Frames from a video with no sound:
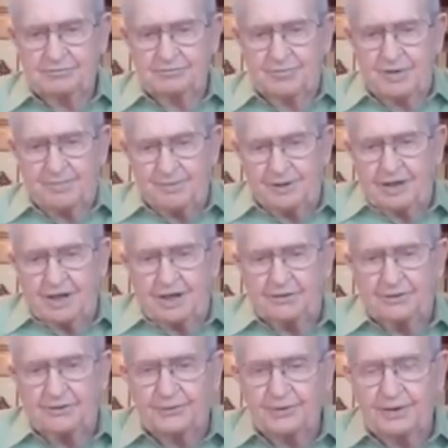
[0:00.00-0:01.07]
Maybe
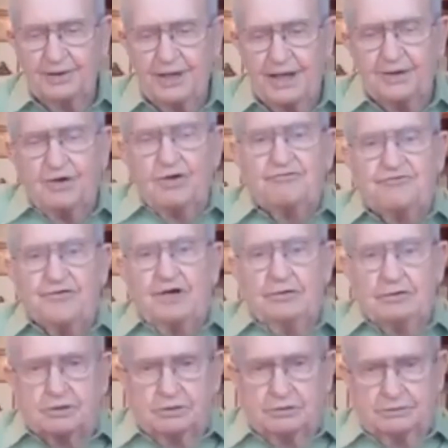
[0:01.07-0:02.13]
later. I don't
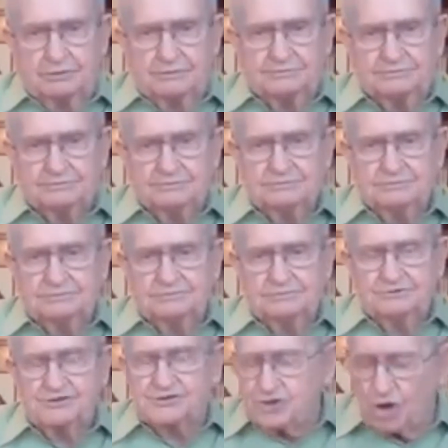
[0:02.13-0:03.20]
feel good.
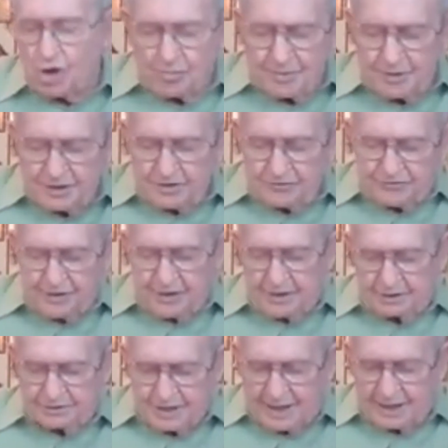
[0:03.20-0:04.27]
So many
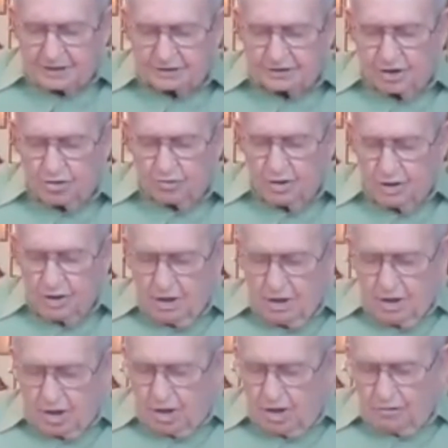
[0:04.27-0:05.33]
things. I could go
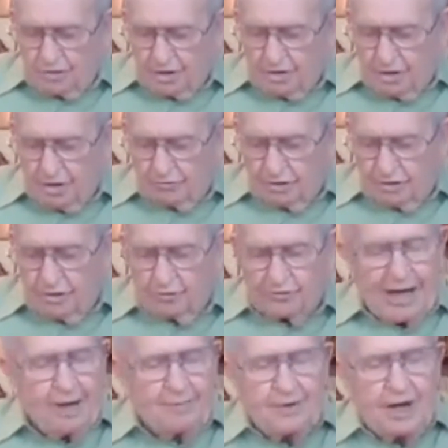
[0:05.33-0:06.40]
on and on and on.
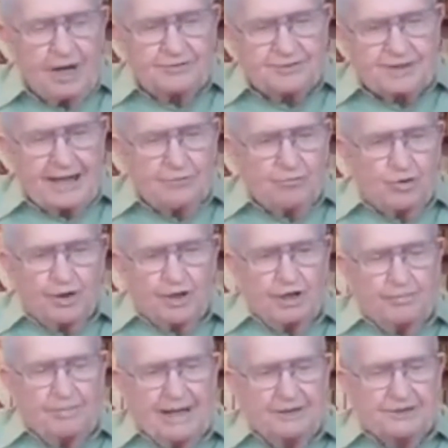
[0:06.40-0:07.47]
I'm not that way
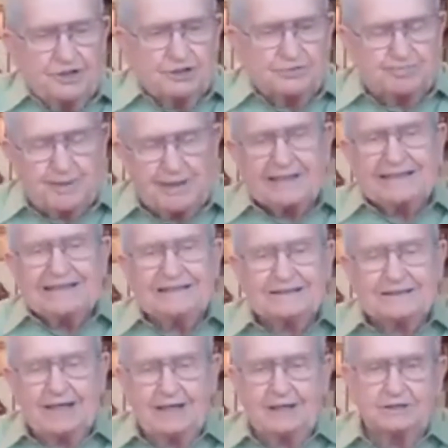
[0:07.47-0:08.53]
about just picking
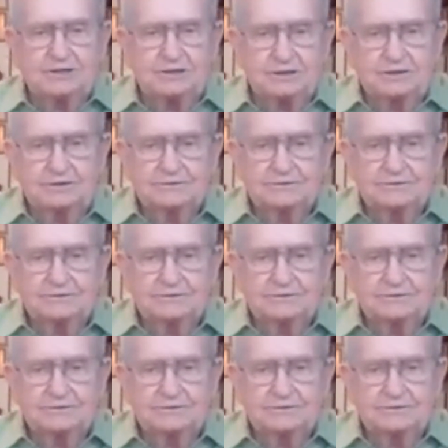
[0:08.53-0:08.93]
things.